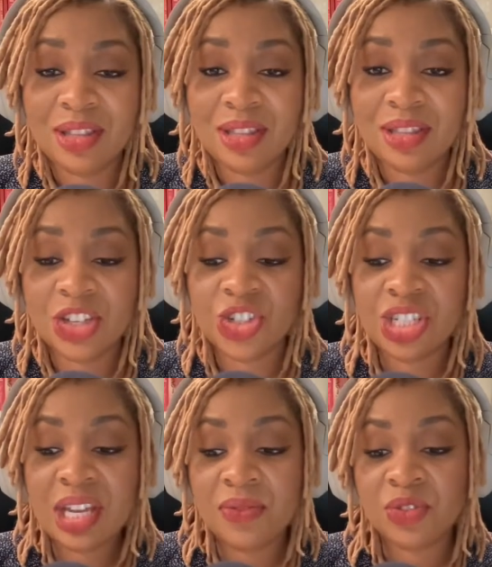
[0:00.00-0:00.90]
the
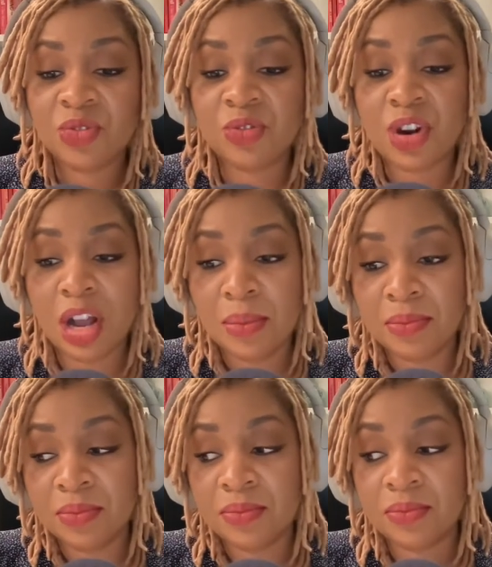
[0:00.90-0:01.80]
shift
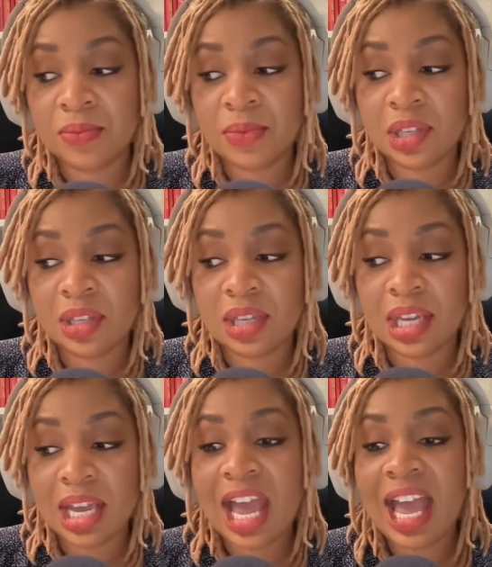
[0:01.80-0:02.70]
from
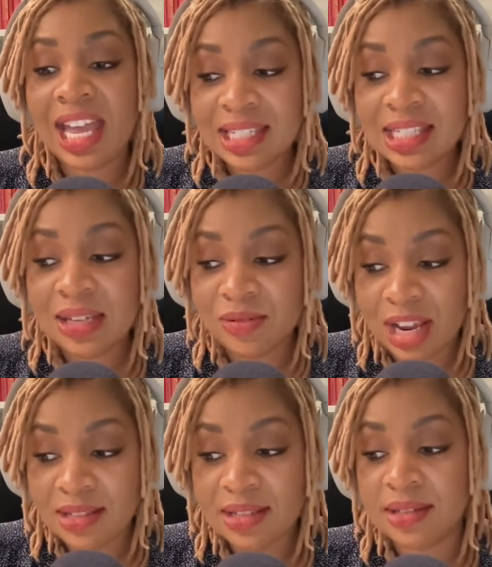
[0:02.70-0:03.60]
anti
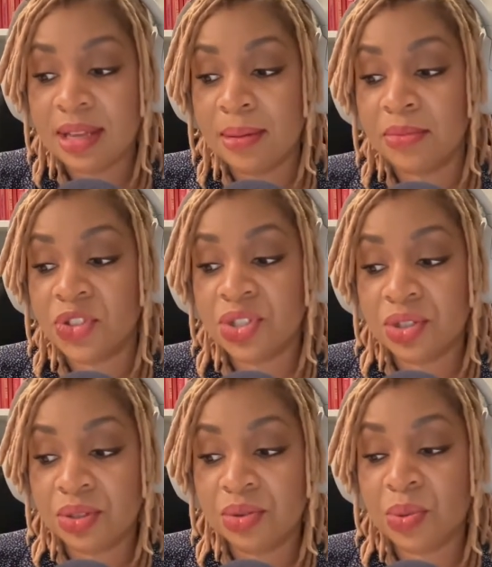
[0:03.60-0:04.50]
racism
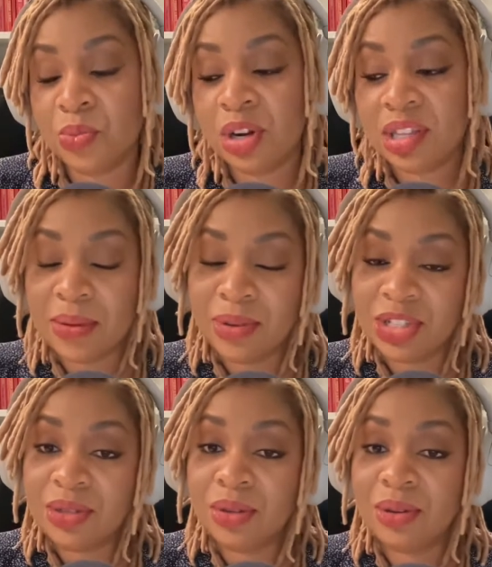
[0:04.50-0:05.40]
to the work that we
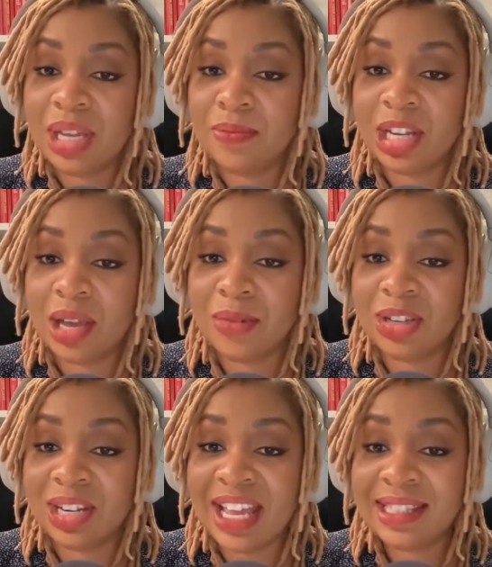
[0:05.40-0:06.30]
do in Become a
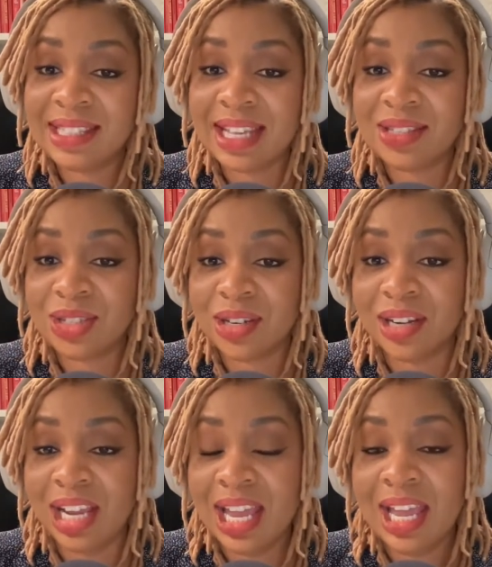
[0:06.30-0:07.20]
Good Ancestor
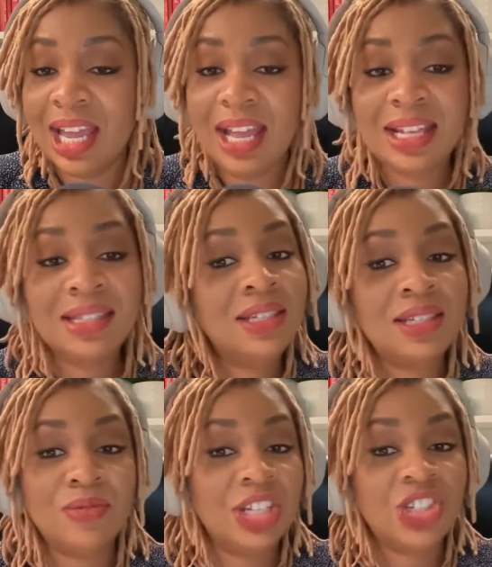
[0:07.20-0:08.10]
isn't
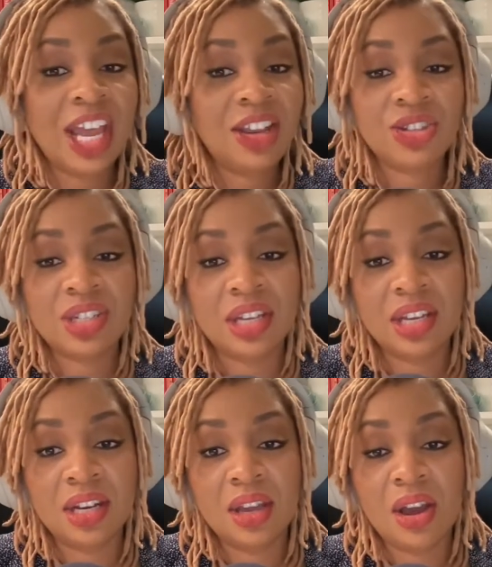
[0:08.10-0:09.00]
a
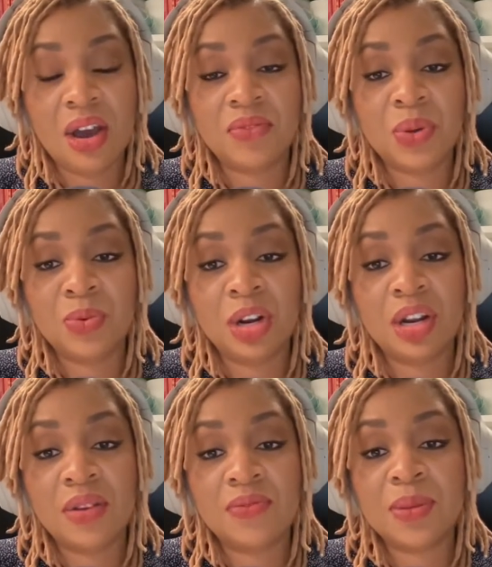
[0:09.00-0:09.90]
rejection of the
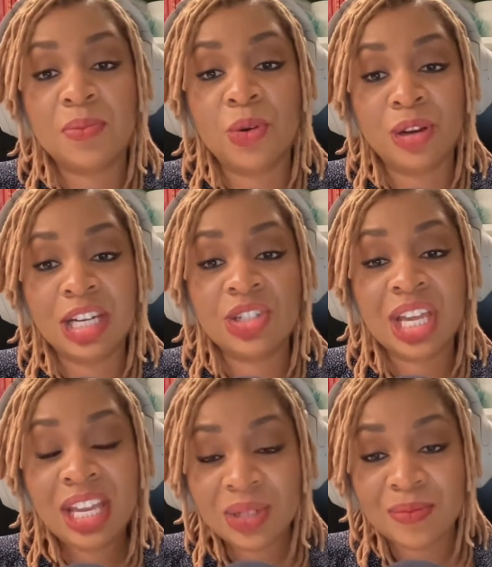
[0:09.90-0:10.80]
work of supporting
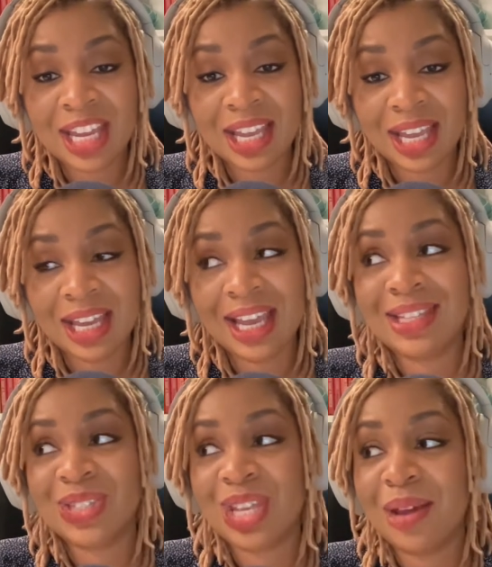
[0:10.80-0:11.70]
change making.
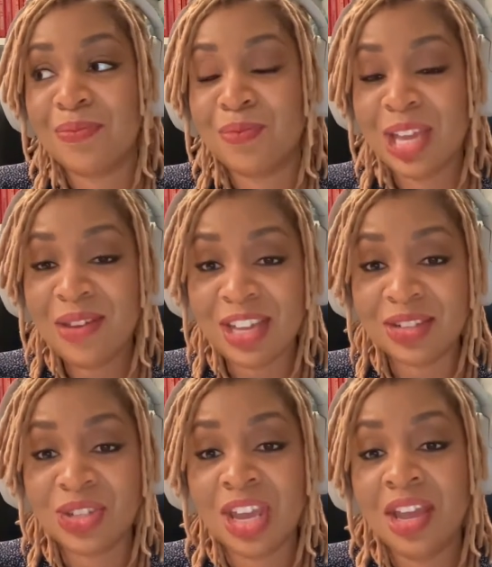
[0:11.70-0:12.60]
It's a
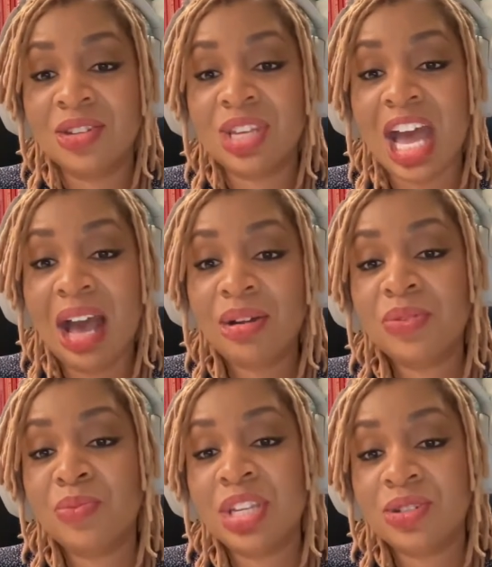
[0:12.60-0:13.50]
pivot to how
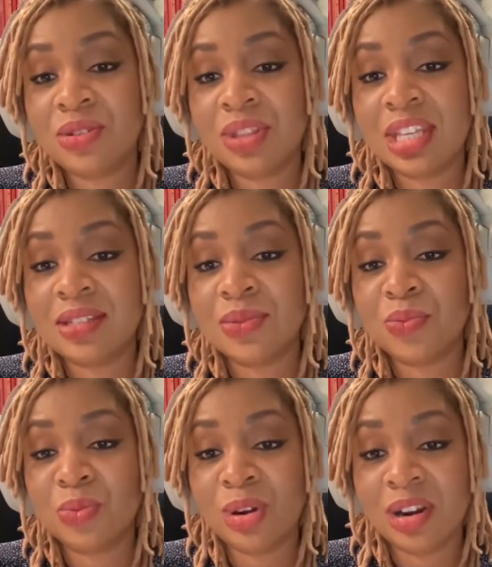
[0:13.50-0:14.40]
could we do this
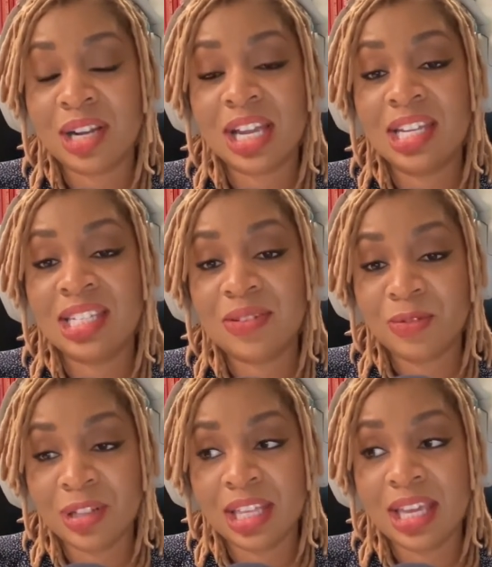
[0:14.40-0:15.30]
work
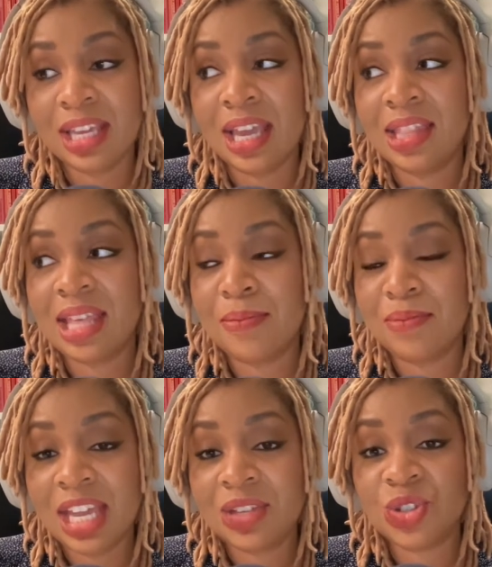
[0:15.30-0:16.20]
differently that
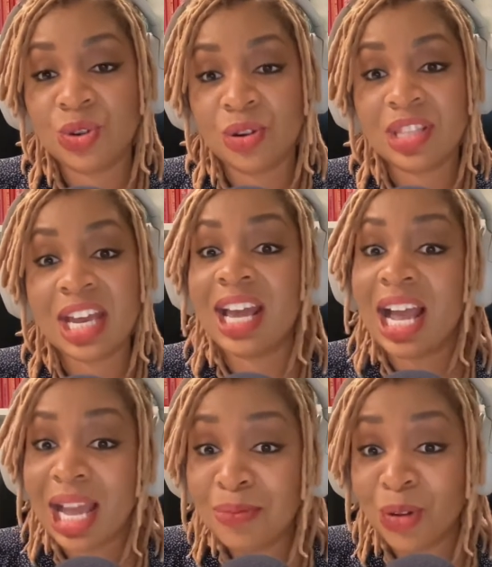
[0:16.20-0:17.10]
makes sure that
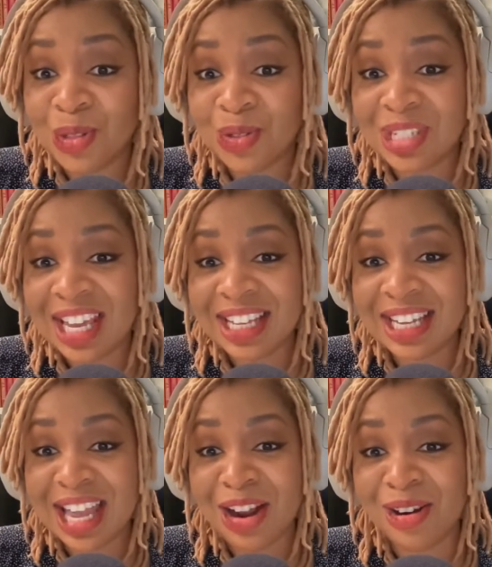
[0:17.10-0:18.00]
I'm also
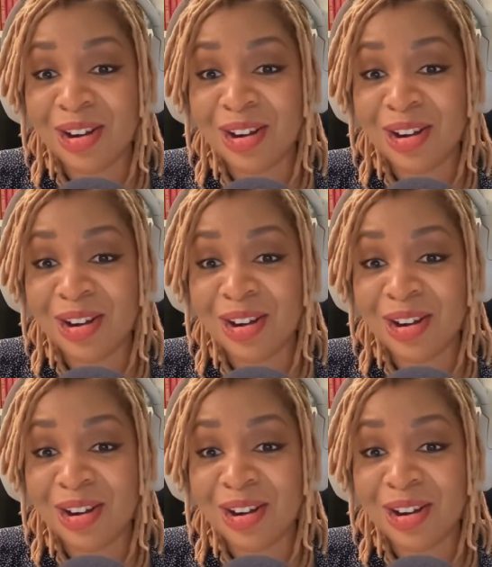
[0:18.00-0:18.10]
taken care